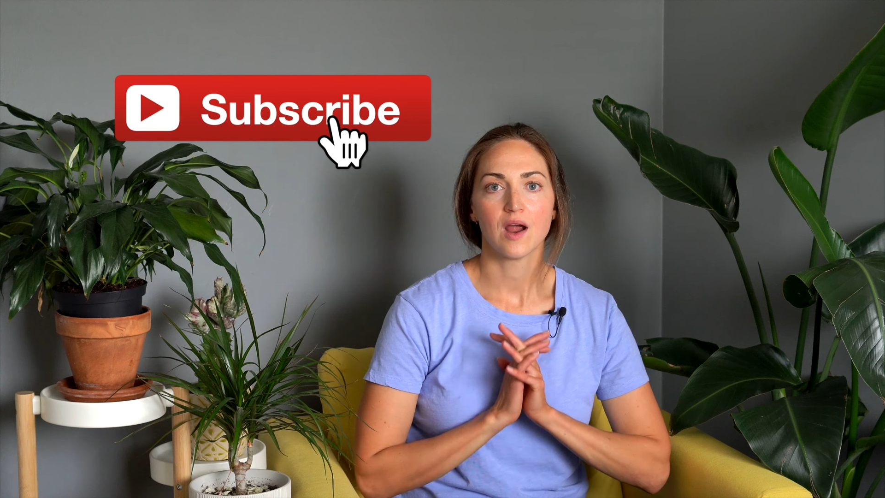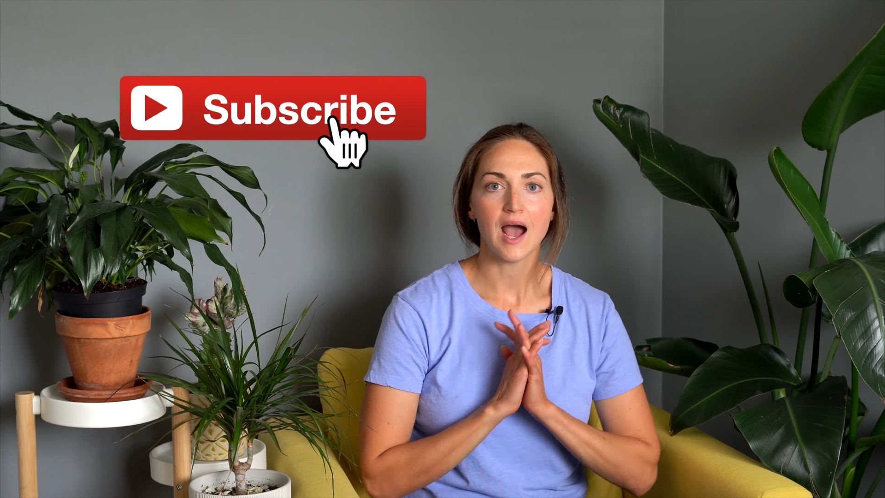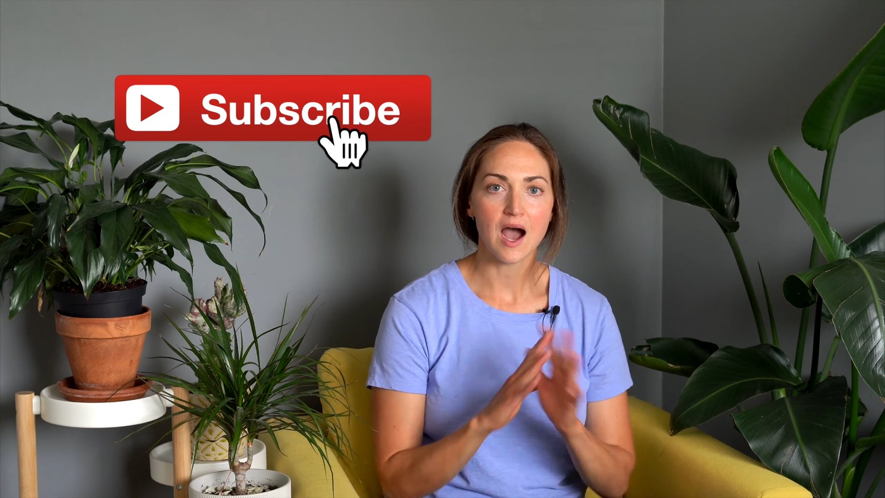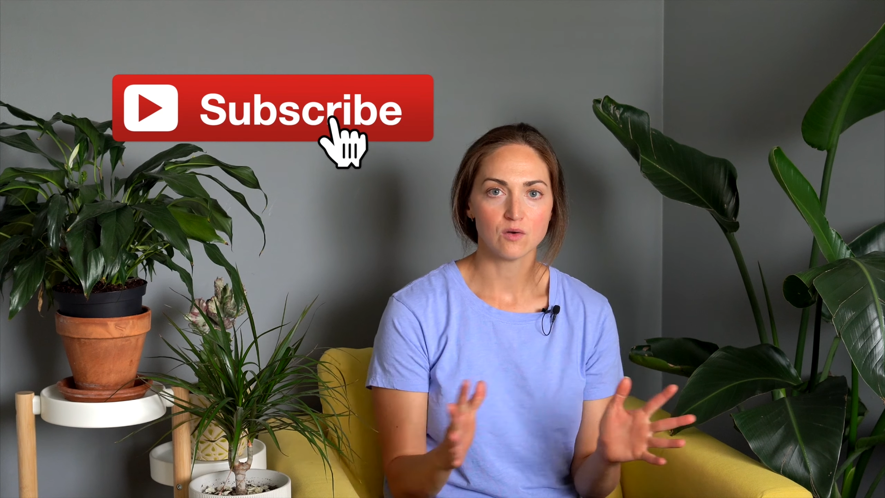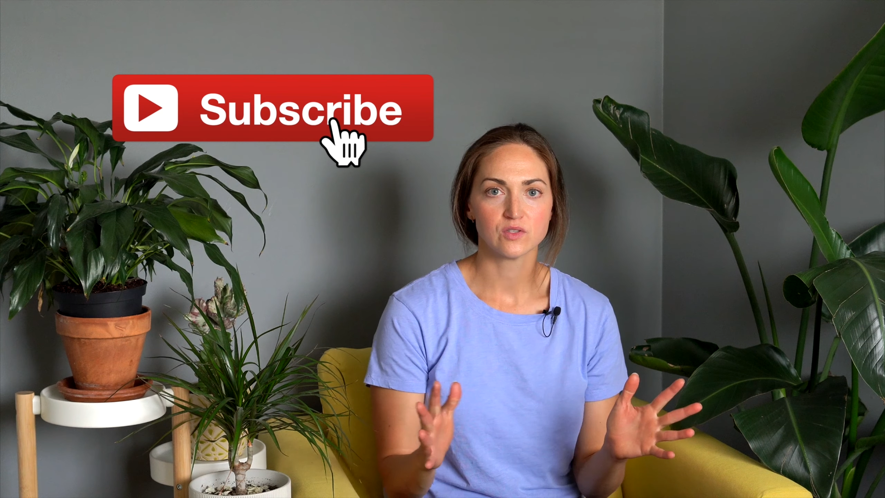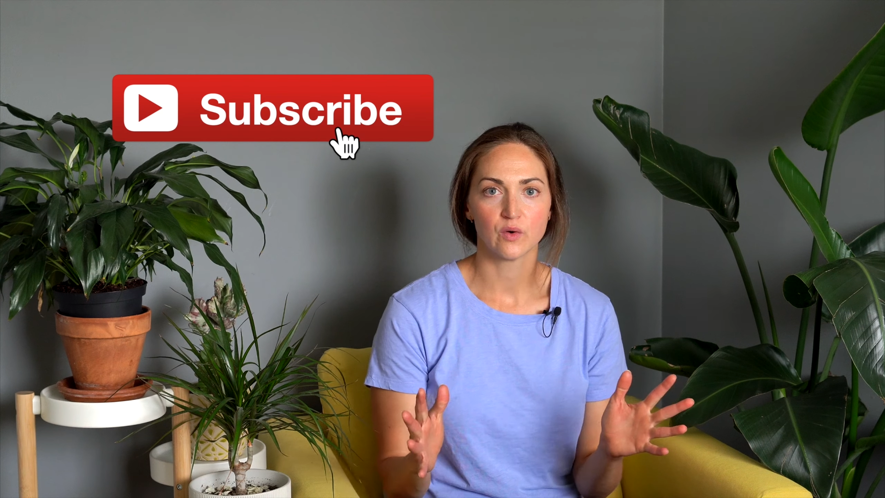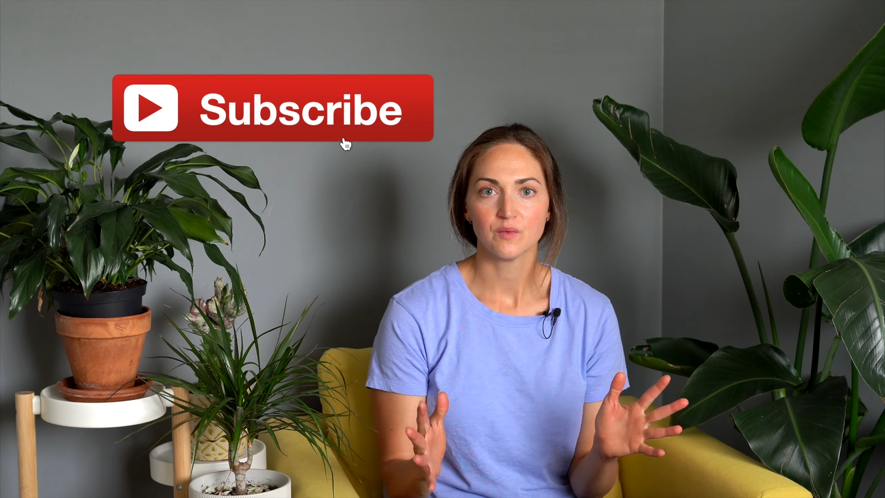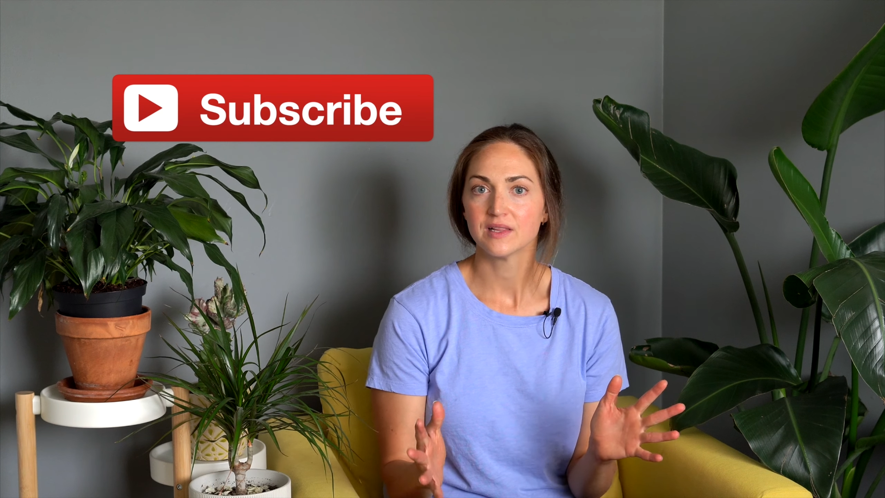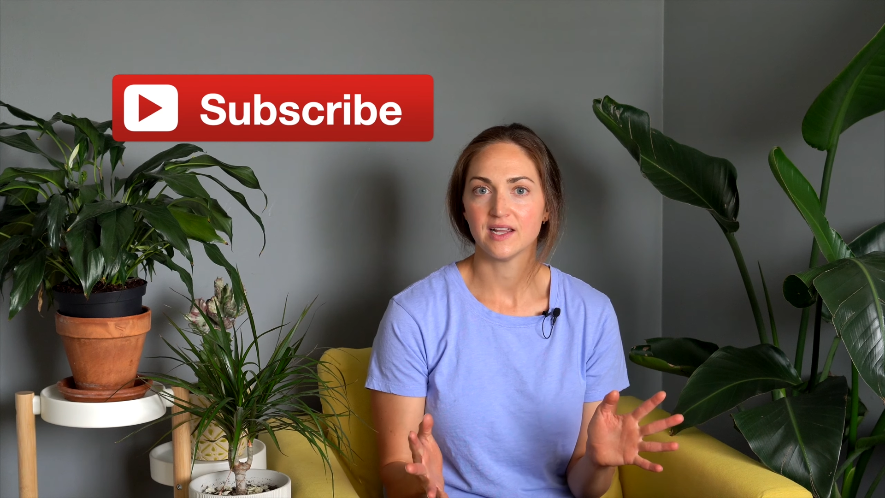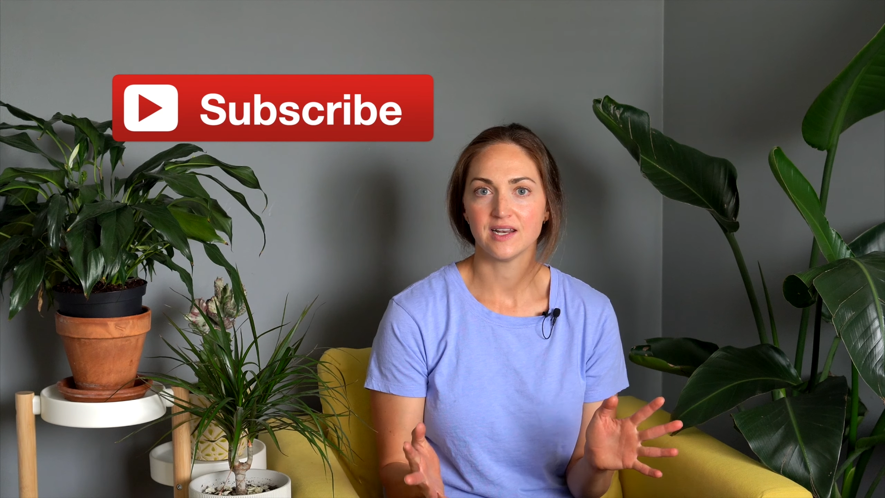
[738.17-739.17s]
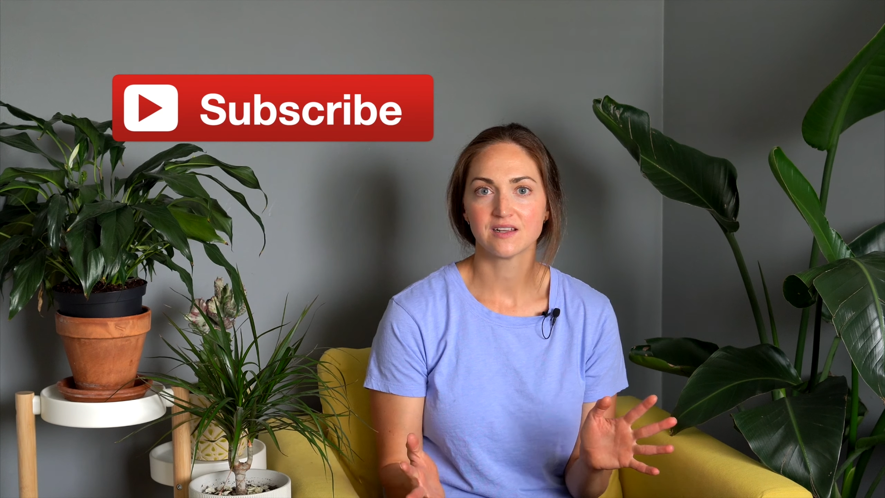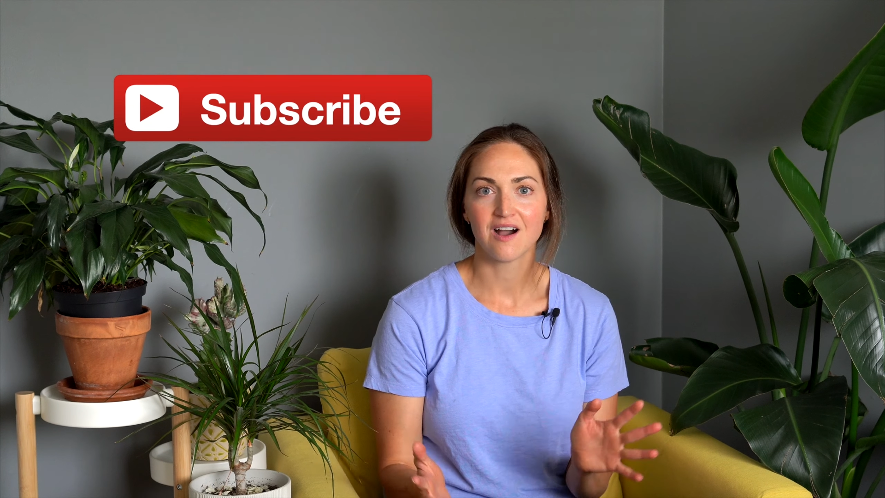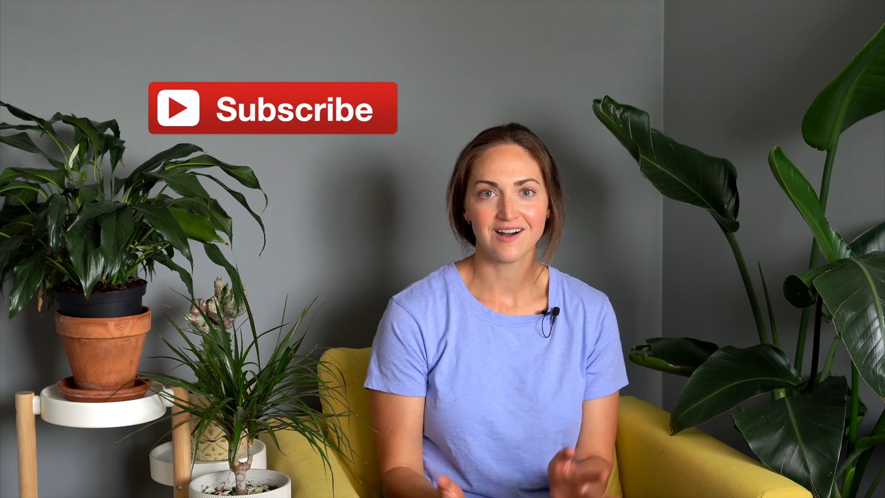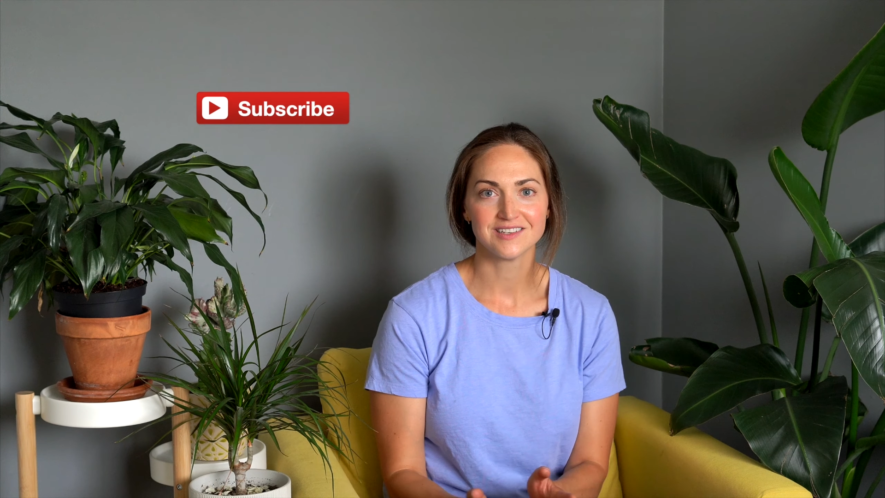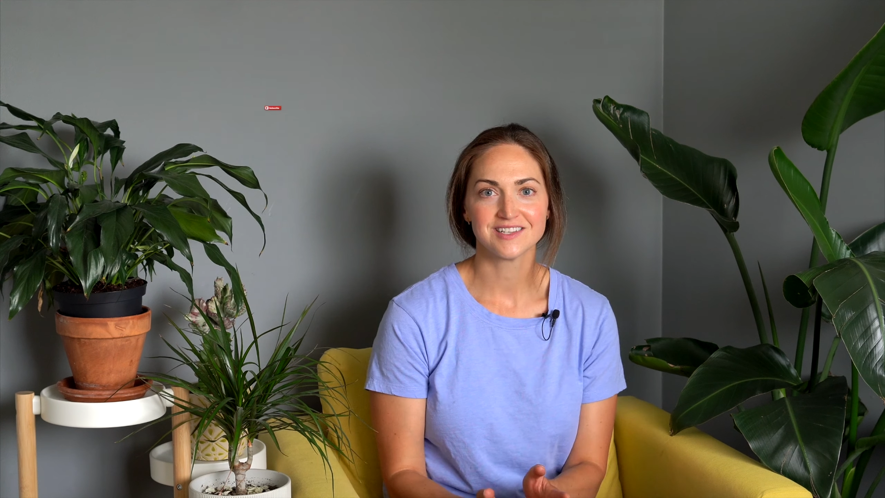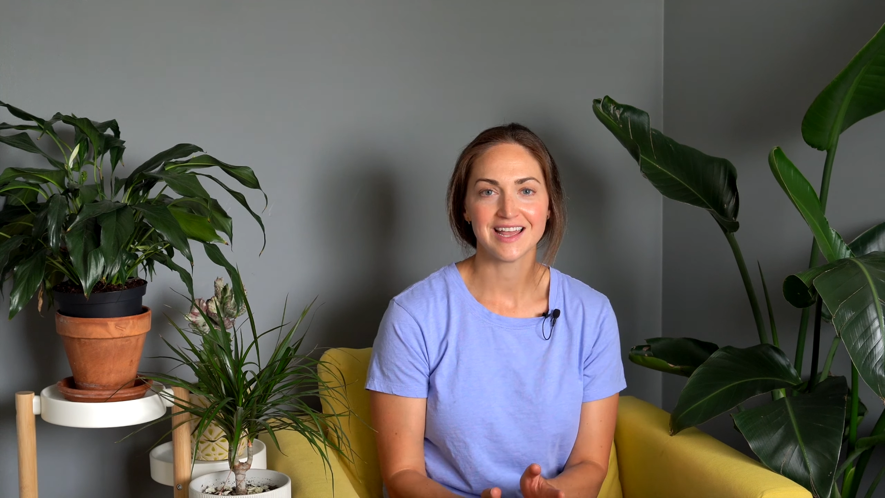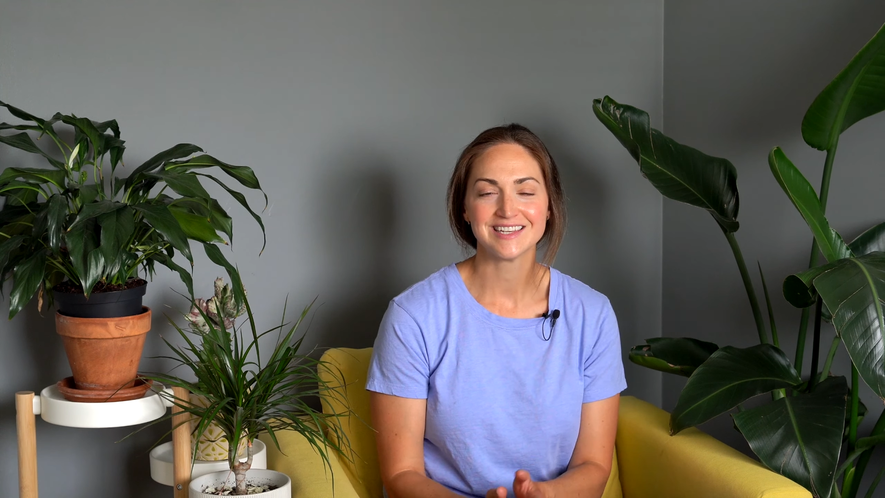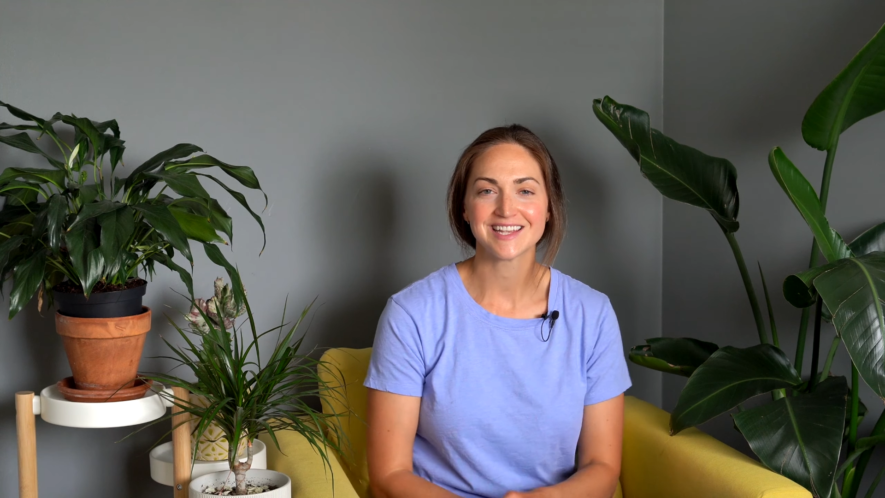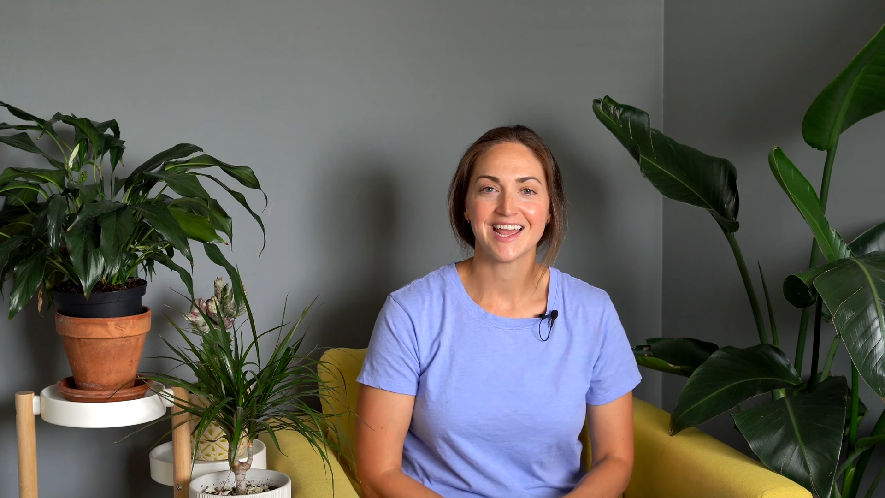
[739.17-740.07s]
outdoor related content,